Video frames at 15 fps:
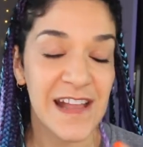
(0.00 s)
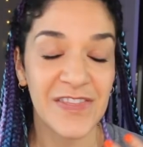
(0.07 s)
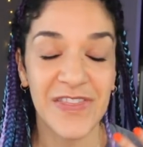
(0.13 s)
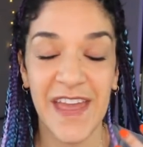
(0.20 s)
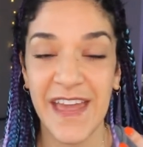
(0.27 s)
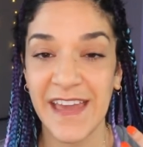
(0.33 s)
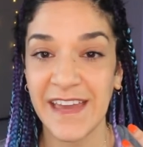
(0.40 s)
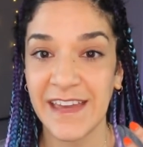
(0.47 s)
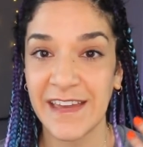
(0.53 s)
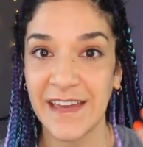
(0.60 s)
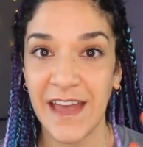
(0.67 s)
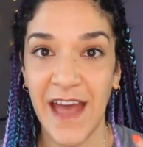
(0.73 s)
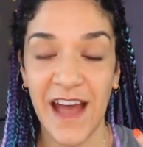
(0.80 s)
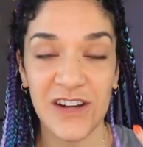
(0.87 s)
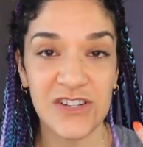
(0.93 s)

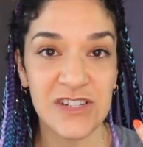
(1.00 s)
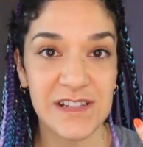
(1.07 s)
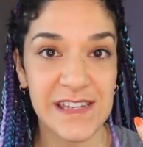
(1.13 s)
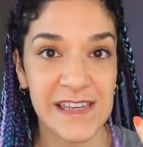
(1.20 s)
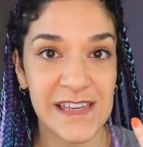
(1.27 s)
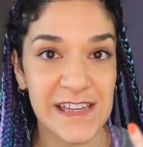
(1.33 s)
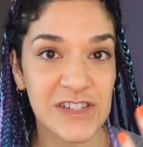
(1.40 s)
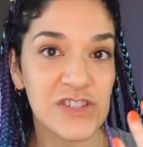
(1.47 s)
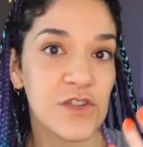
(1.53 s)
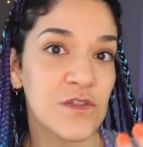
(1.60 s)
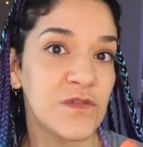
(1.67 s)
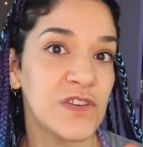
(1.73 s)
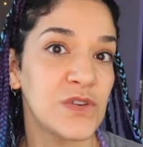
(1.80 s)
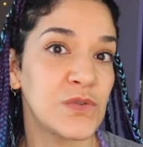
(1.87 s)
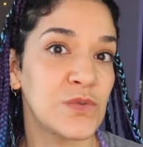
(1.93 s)
They actually
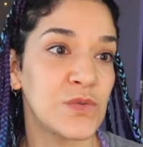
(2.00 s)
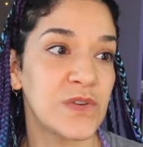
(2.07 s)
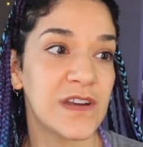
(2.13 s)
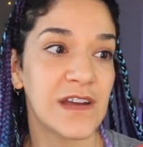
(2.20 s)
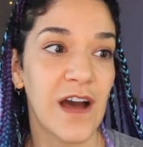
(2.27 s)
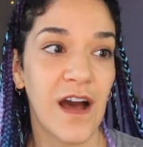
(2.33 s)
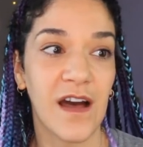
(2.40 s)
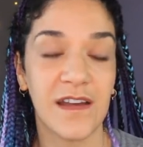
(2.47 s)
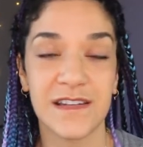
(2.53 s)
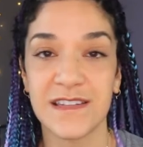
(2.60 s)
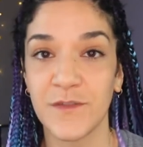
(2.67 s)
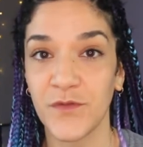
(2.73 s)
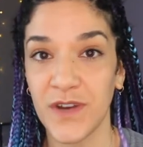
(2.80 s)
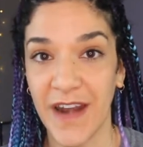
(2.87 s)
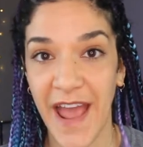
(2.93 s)
interviewed
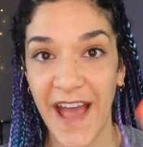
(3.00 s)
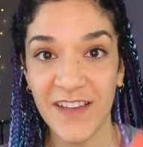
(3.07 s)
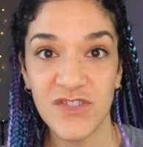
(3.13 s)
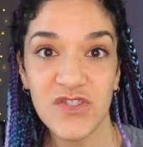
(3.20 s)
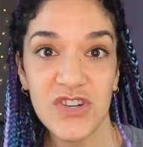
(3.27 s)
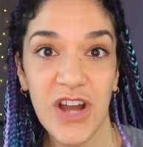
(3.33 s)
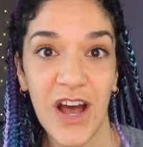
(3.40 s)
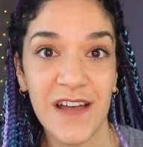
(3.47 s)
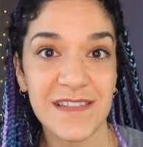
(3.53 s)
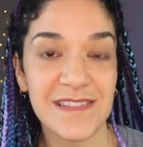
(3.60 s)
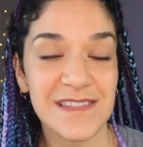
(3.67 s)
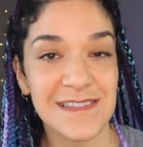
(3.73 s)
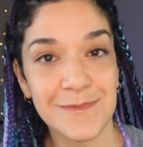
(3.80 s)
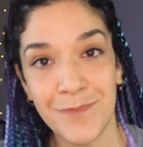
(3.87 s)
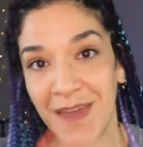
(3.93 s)
different astronauts,
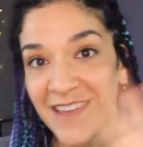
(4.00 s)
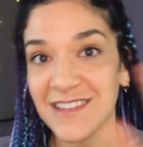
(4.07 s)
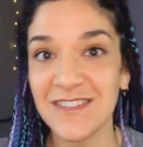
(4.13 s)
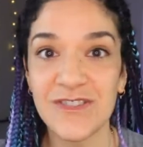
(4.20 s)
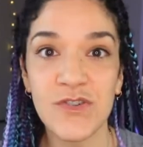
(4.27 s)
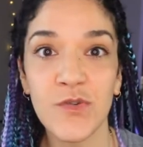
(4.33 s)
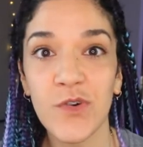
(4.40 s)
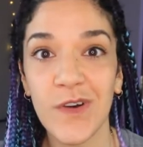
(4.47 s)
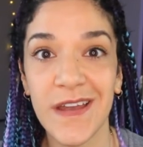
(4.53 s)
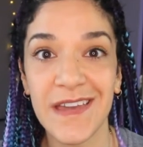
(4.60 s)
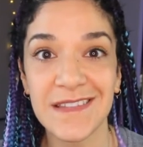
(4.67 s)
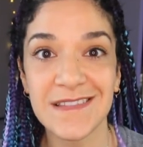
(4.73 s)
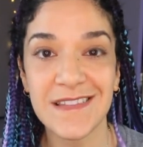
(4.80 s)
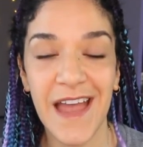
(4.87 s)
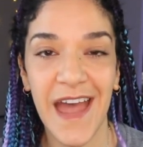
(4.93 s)
space
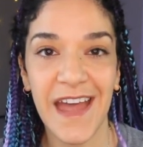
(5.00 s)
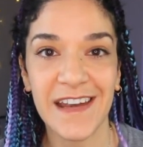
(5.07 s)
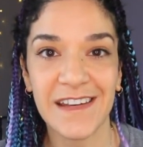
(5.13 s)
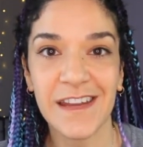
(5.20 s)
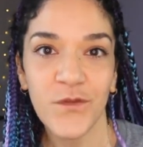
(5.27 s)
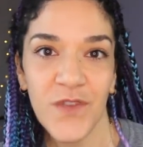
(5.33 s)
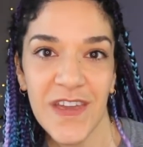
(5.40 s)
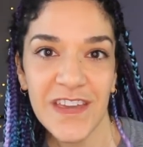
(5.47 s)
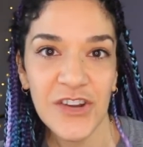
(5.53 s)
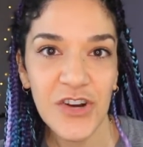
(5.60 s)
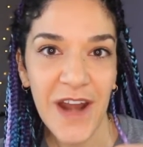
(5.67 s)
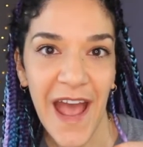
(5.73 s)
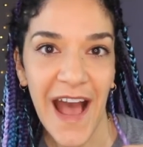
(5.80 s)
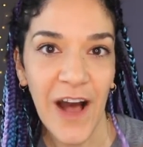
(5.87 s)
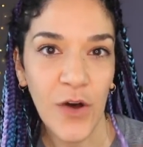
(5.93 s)
tourists, and
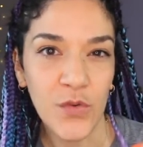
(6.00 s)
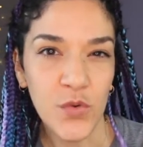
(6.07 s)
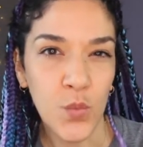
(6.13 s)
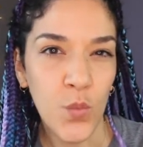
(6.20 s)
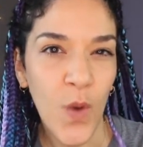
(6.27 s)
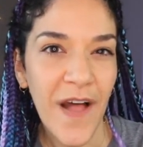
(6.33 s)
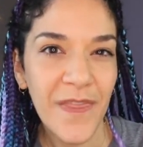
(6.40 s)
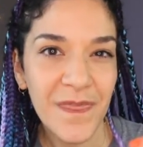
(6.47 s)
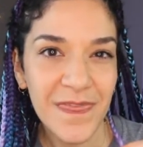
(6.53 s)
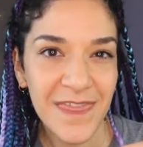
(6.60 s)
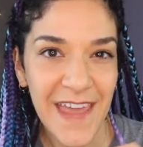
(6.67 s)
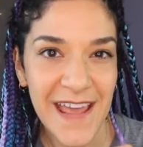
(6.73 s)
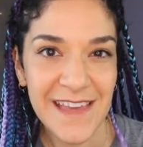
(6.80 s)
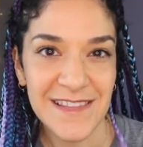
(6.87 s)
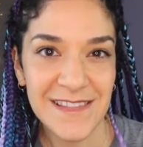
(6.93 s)
figured out what
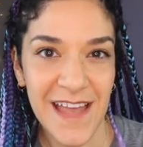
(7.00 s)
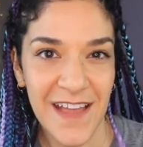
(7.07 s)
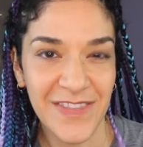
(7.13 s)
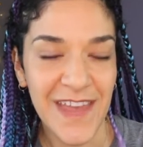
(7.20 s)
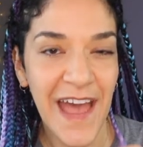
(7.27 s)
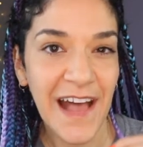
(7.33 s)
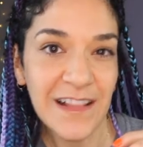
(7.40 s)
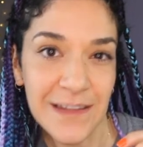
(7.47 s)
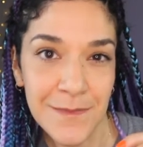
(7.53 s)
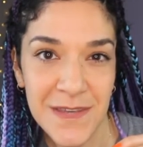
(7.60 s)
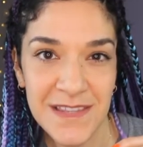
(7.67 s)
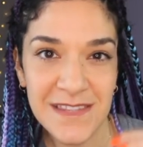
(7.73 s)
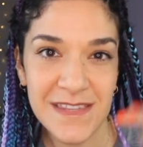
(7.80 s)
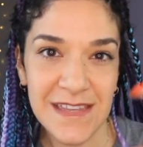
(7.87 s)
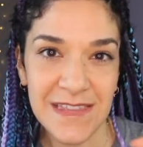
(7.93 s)
they said, the
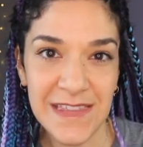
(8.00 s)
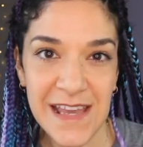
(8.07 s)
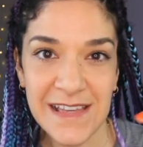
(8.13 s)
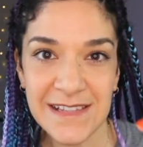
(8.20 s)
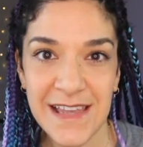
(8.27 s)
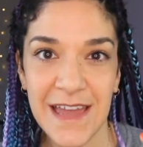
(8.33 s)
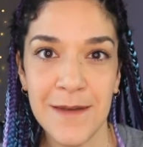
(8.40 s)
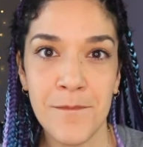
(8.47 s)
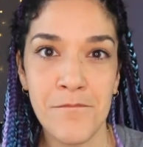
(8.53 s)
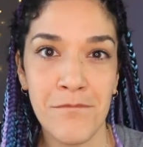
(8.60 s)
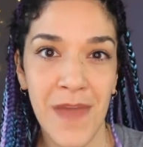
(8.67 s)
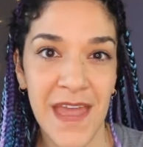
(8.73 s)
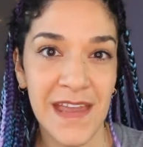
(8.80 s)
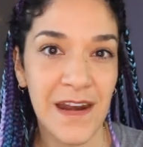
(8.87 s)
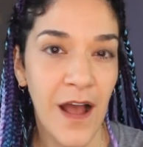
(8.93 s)
elements that they said
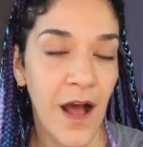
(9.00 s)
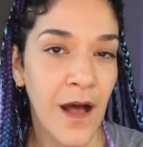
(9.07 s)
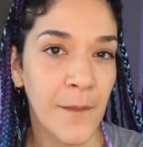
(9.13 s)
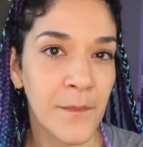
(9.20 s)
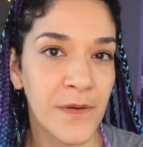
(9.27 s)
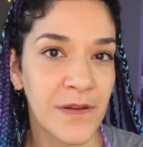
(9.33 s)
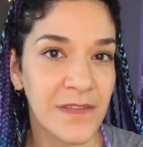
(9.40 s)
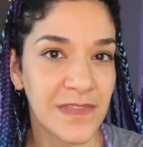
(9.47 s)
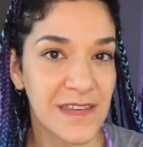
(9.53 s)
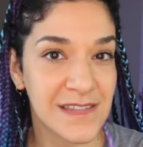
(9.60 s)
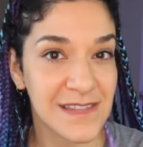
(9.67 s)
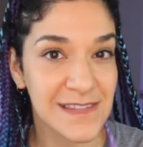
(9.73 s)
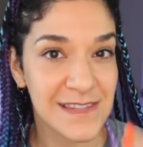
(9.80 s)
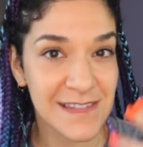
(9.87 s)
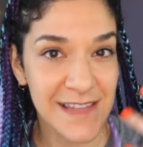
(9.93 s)
made up the
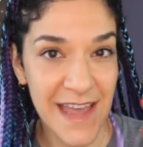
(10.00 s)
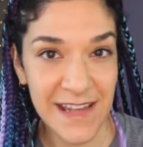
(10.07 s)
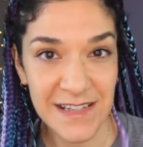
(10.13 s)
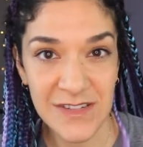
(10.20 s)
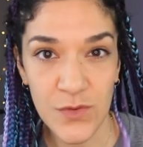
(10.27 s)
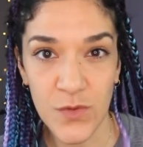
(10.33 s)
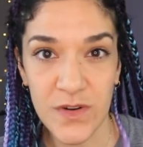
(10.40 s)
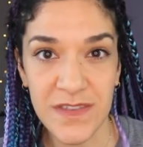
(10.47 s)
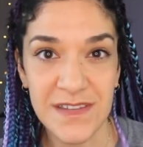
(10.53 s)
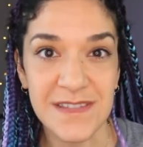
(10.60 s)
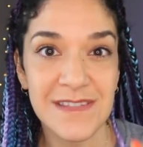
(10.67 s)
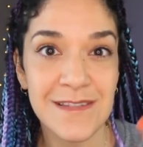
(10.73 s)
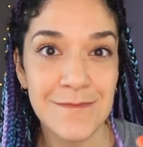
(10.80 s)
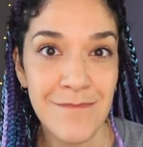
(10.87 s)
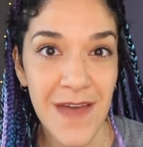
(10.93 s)
scent or the
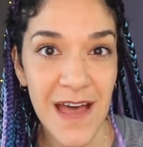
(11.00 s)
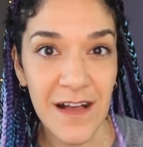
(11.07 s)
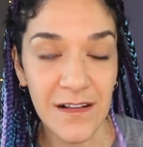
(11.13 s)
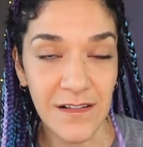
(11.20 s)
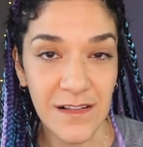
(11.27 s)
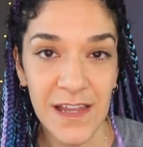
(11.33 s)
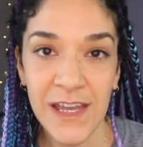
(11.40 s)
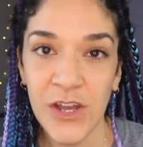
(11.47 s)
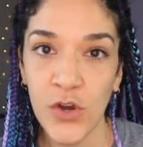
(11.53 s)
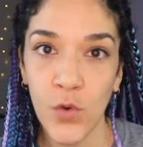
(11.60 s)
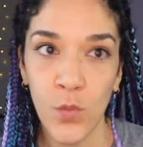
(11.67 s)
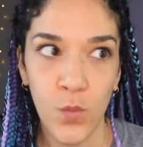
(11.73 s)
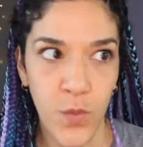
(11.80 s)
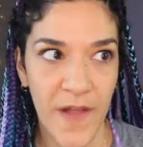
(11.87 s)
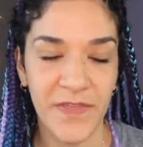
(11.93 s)
smell
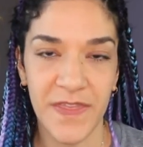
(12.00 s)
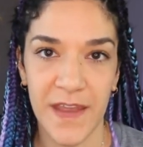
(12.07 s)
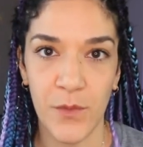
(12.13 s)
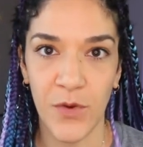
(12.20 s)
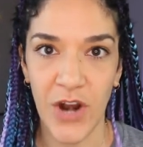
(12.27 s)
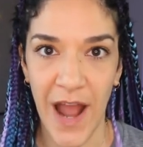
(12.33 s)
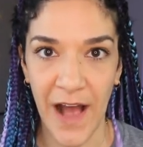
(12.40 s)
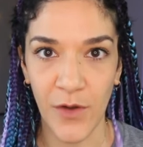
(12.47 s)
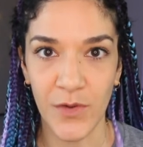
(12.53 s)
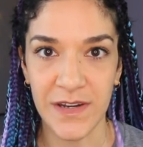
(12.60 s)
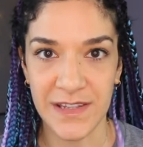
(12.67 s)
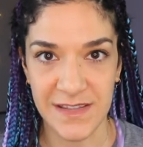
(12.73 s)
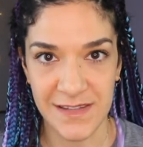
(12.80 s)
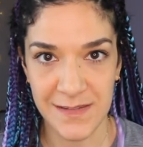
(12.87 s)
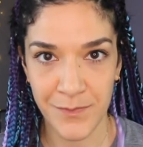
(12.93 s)
when they were out
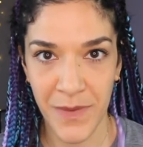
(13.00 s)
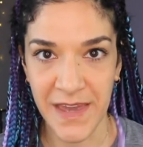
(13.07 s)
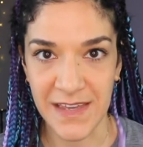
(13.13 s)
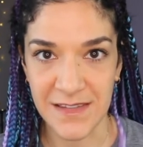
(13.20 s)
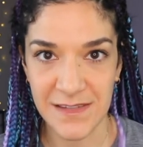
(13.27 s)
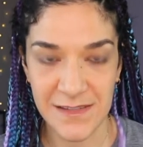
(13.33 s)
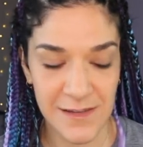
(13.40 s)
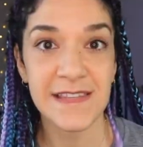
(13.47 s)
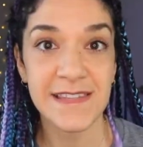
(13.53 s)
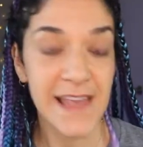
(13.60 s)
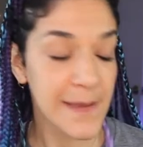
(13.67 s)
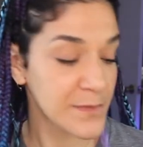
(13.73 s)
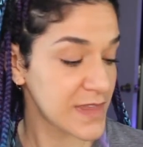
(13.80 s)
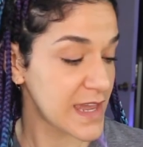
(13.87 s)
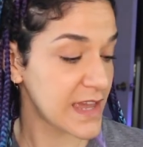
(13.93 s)
in space.
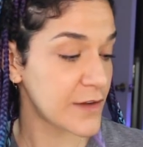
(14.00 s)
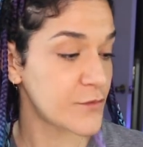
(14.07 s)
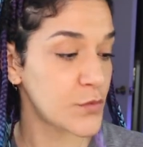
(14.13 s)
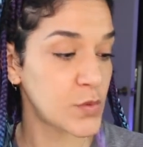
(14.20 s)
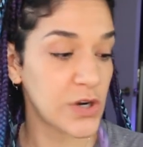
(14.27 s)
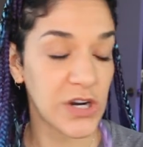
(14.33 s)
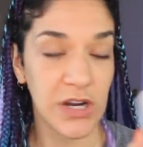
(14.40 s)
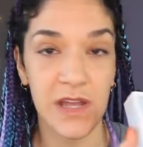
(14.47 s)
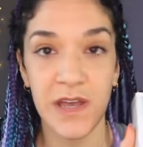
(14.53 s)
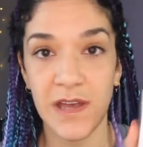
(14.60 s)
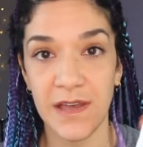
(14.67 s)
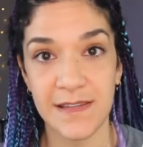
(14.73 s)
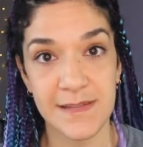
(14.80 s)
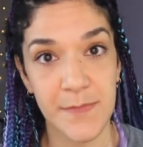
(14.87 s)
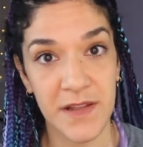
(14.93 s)
Same thing for
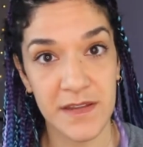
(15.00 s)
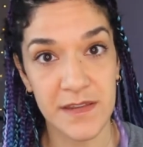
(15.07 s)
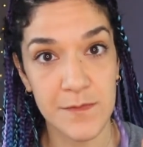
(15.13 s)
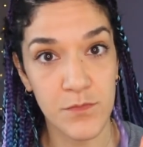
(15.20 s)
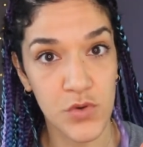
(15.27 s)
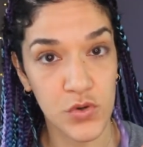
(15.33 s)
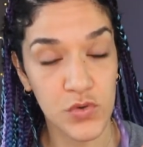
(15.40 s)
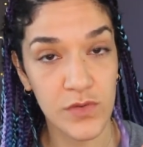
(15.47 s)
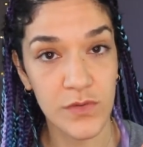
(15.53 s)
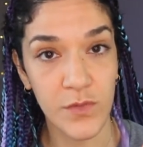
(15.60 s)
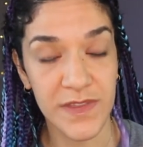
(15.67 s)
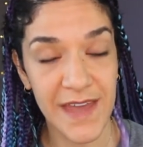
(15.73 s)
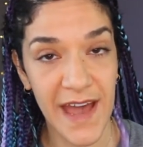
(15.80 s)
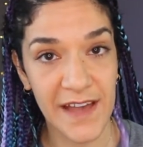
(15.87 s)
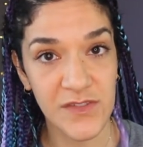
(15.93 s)
smell of the moon
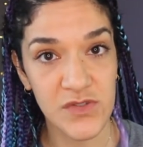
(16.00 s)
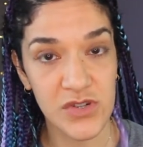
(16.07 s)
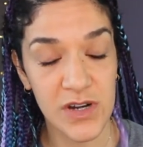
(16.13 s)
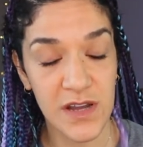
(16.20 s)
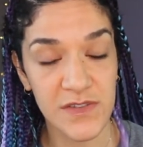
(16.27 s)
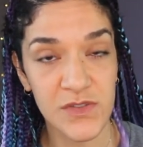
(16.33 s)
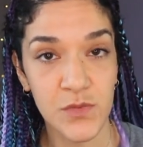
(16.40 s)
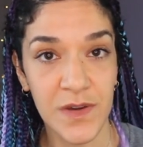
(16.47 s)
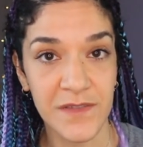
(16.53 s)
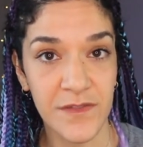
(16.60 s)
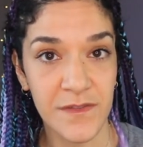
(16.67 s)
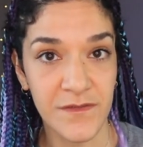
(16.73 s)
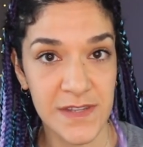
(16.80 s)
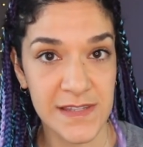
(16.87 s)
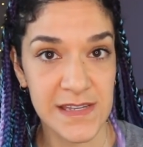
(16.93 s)
with astronauts who have
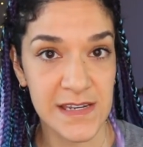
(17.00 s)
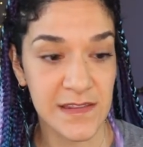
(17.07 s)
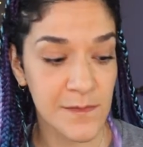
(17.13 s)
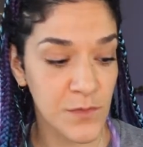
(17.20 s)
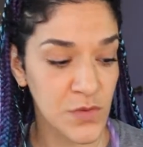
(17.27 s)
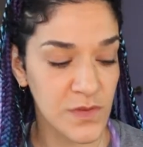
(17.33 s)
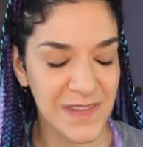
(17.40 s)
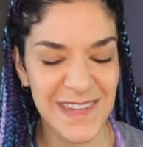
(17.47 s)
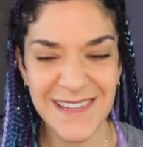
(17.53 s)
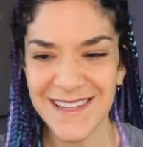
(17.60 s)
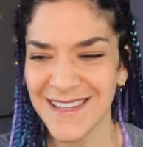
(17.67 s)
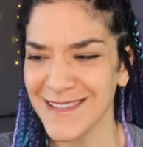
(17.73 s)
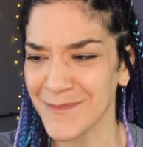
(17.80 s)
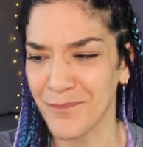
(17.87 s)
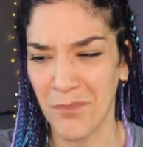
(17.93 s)
visited the moon. This
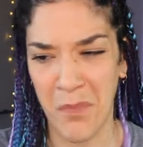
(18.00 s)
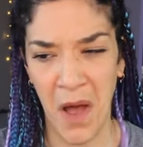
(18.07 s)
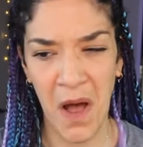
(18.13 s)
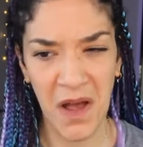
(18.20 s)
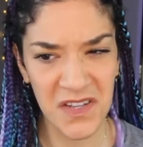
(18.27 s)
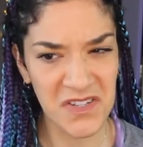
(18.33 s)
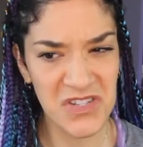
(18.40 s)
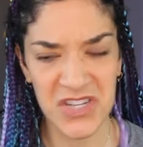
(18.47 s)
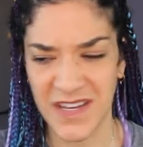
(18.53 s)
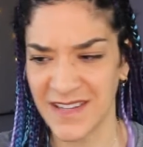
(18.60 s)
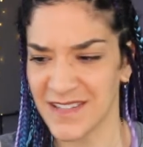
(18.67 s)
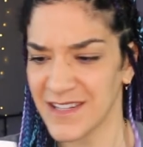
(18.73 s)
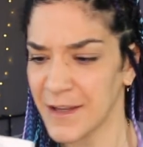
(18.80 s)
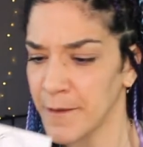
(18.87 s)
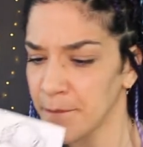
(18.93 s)
is
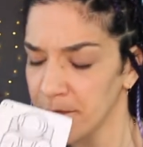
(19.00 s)
pungent.